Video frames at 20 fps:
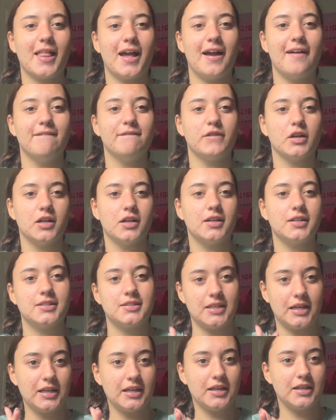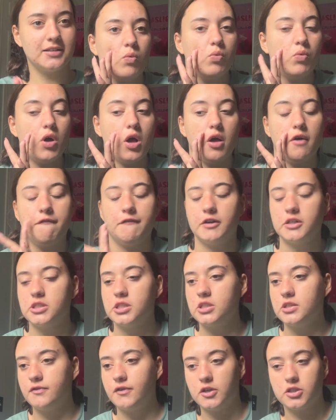I'm very excited. Well, first
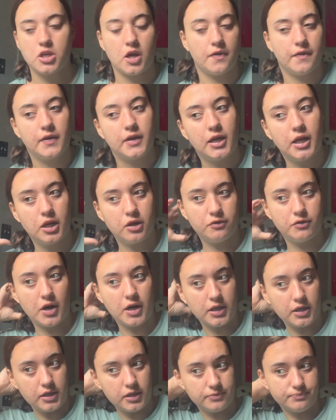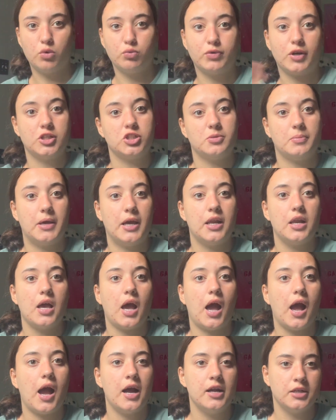things first on the getting ready regimen,
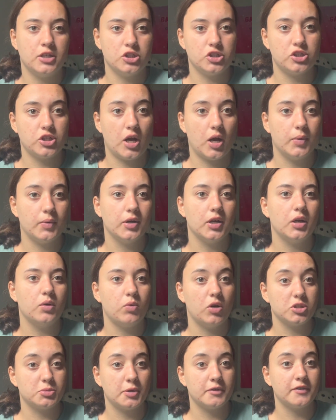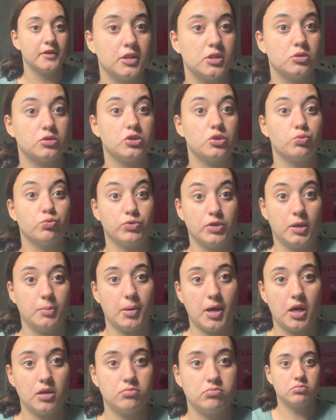I need to shower and wash my face. It's really
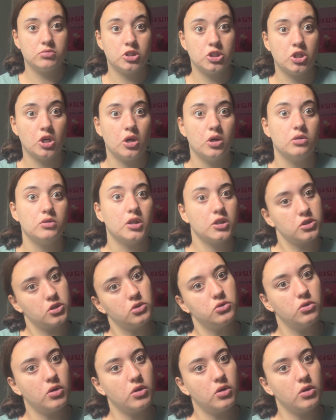bad. So let's go do